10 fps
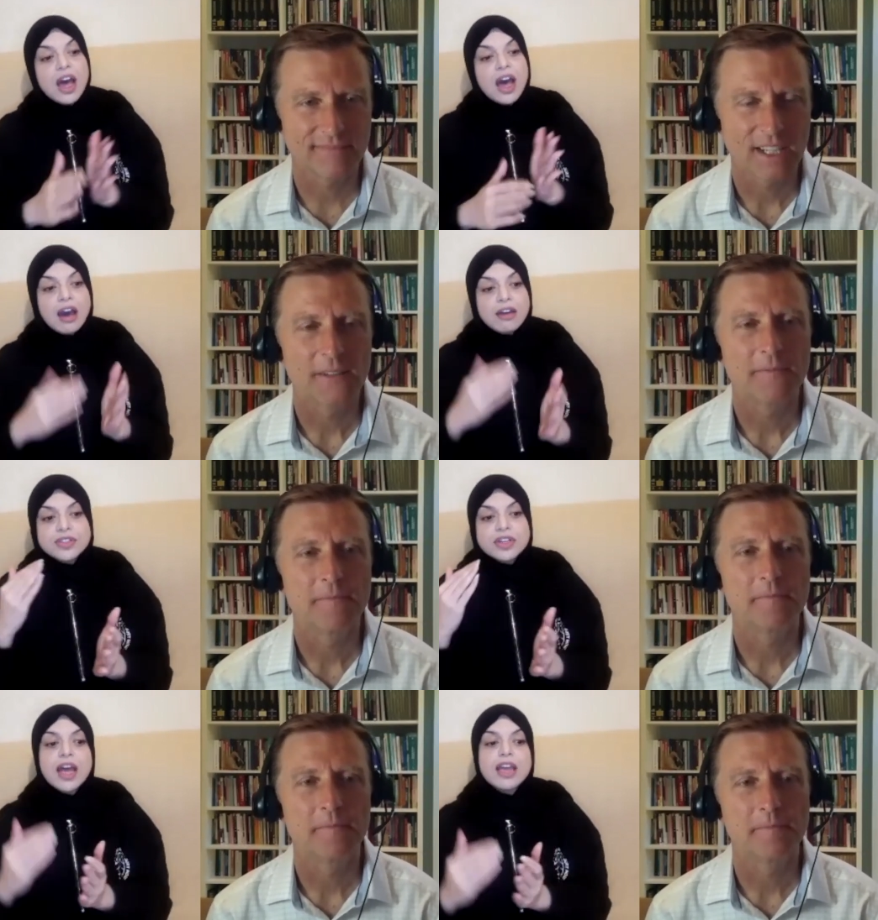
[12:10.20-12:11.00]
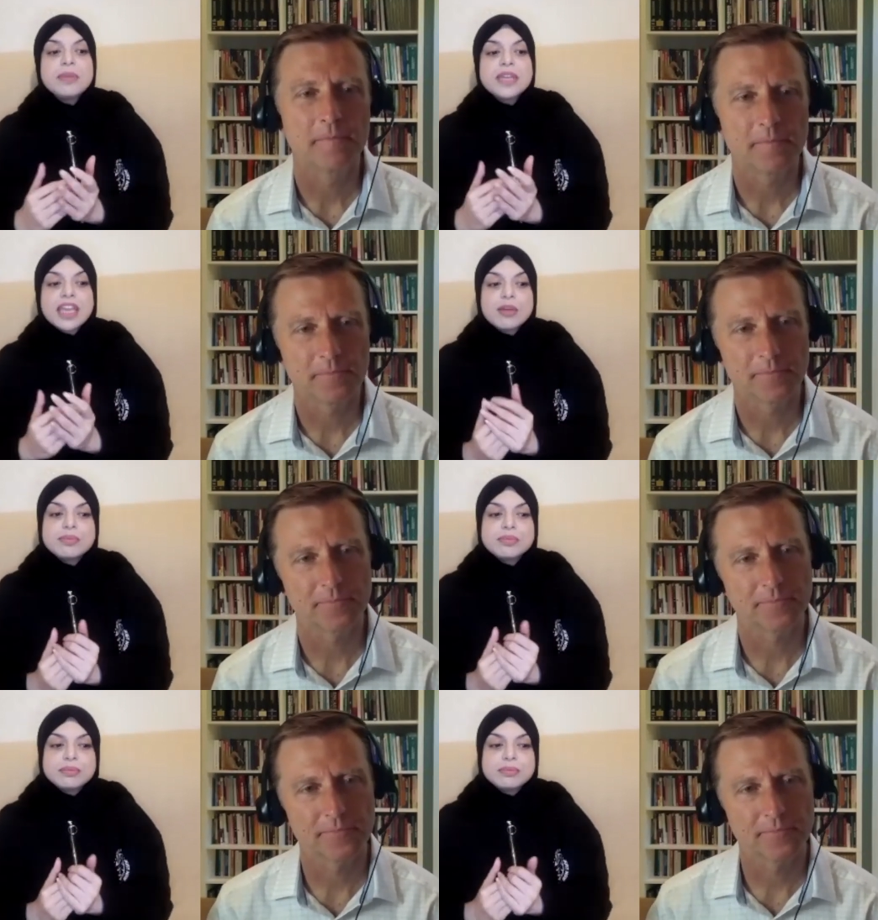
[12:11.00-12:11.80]
Speaker 1: After I
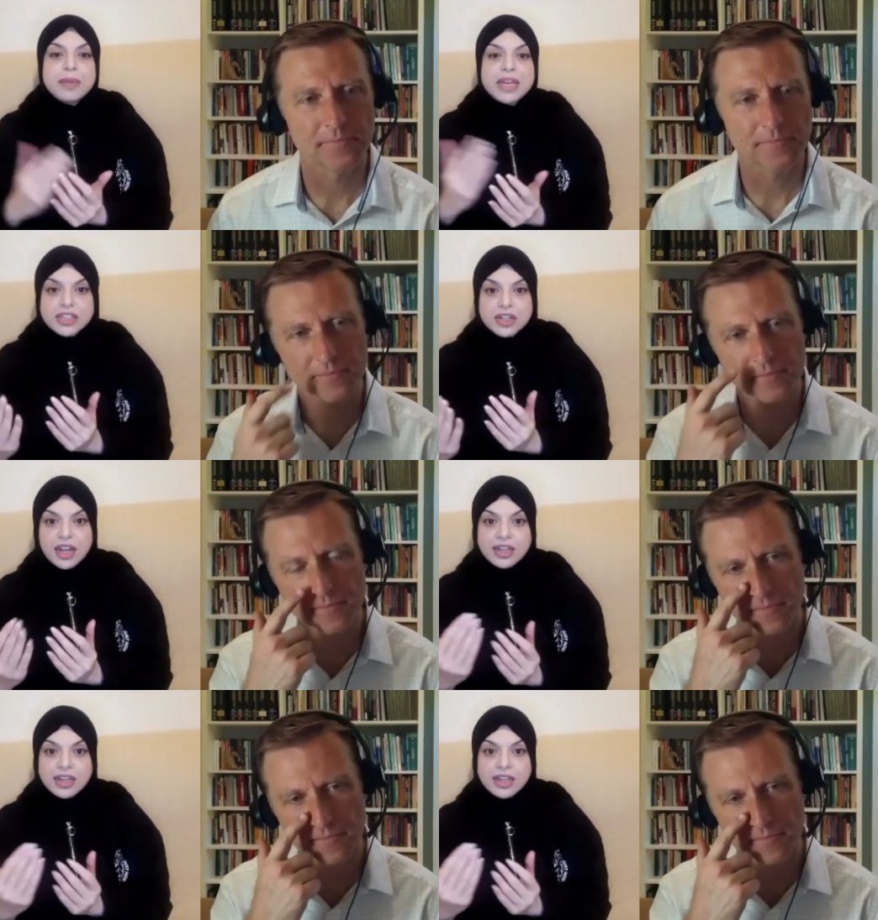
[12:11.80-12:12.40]
become better and